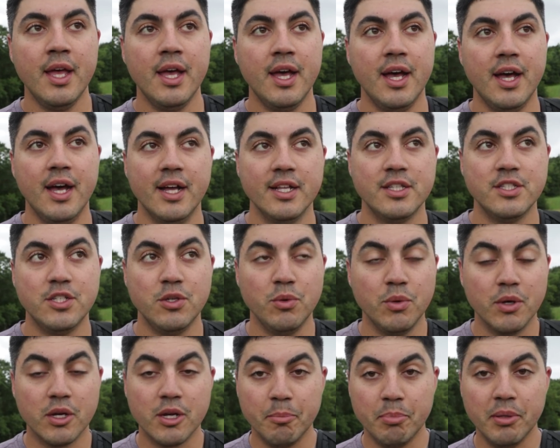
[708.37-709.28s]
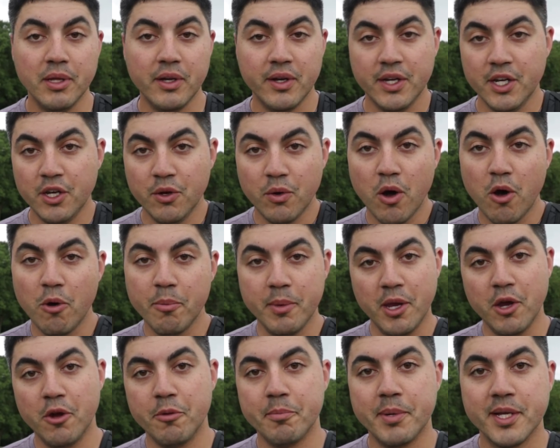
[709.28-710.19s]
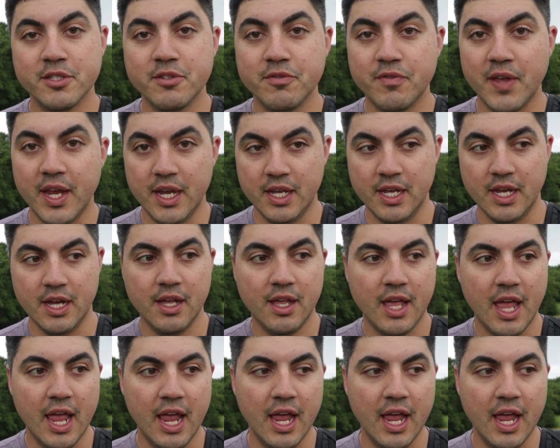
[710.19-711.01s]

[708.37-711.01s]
uh, to a completely new home here in Pennsylvania.